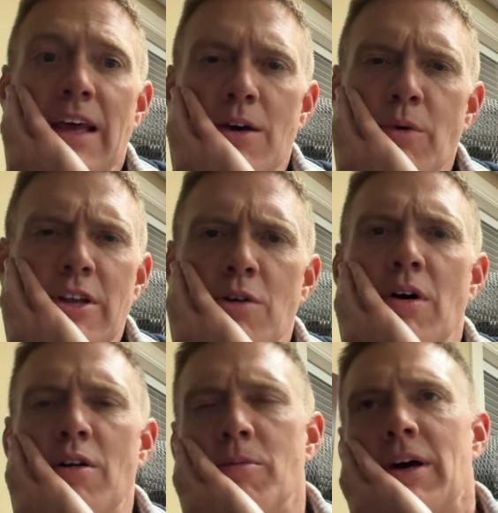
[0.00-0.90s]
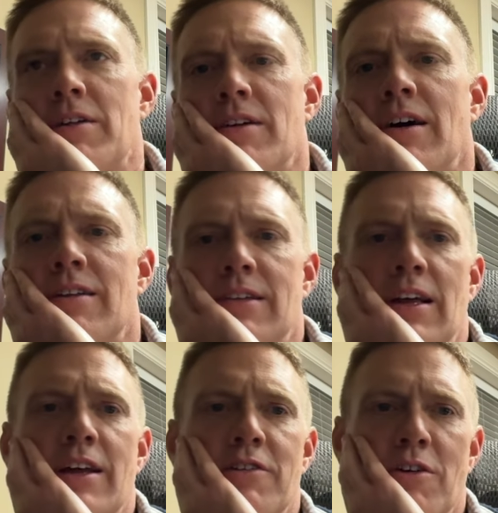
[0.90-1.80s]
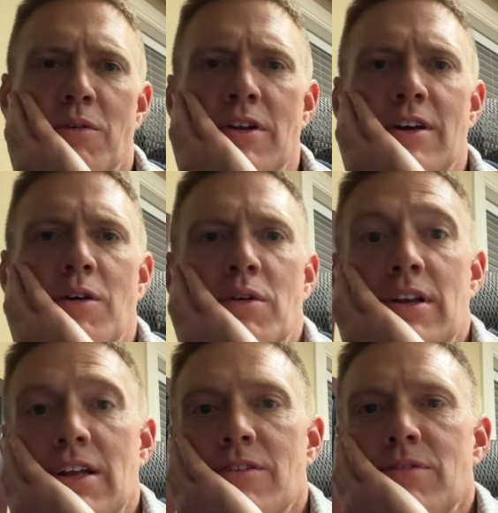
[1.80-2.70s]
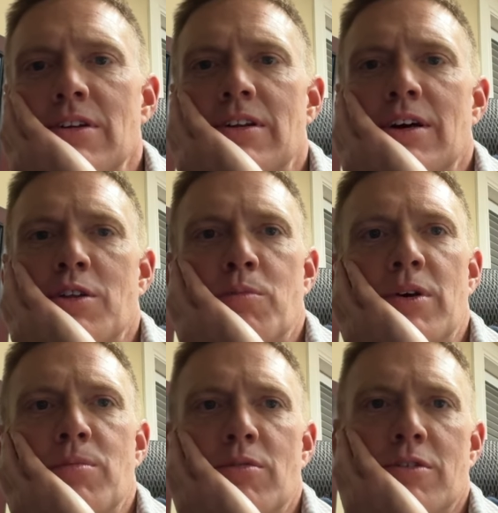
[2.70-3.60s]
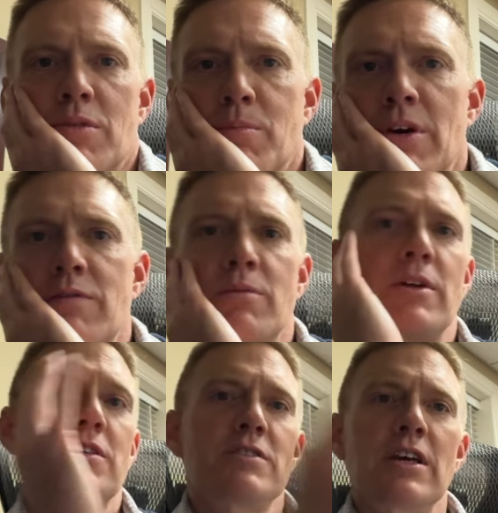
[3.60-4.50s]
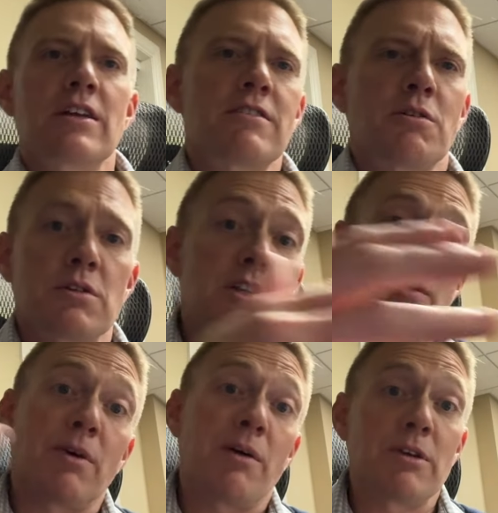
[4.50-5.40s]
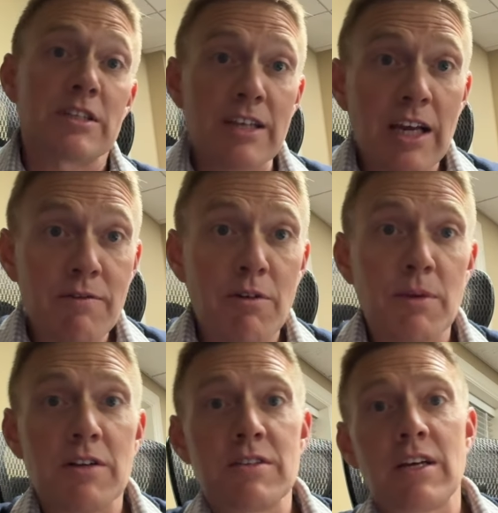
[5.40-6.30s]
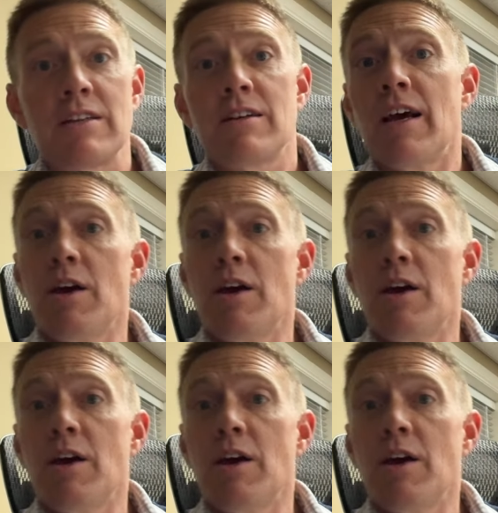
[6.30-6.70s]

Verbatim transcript: We know all about God telling Jonah to go to Nineveh to tell the people to repent from their sins so that they might be saved from their sins.